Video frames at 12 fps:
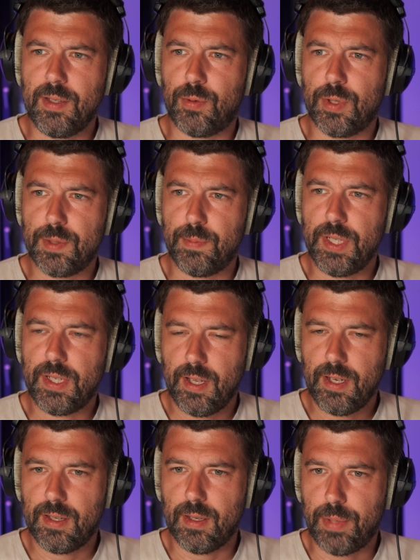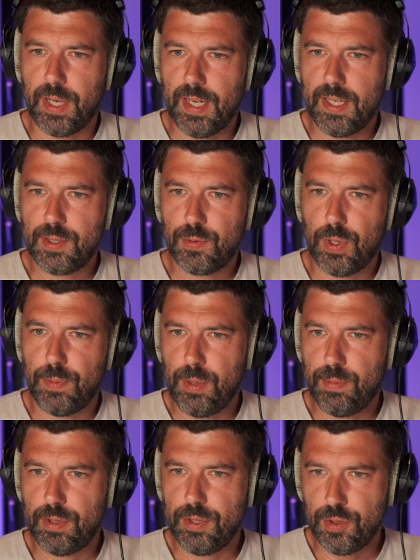was a big thing in the past where
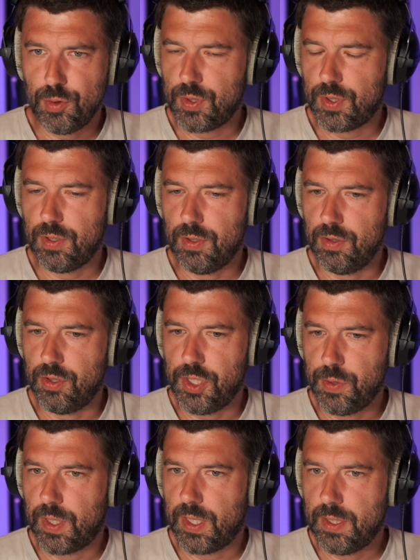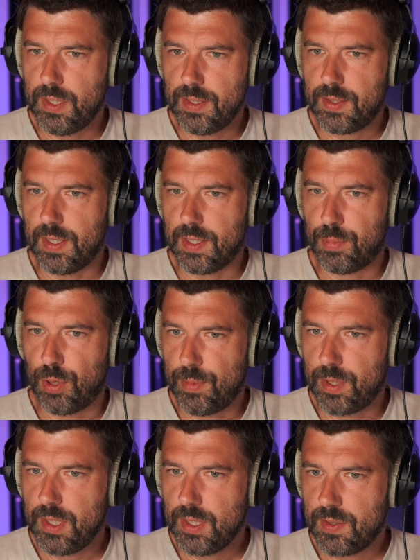people used GUIDs as
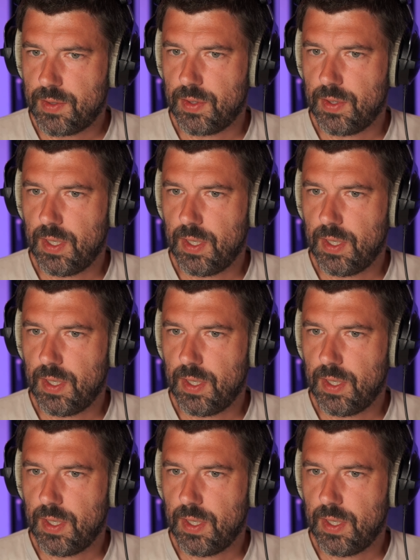permalinks.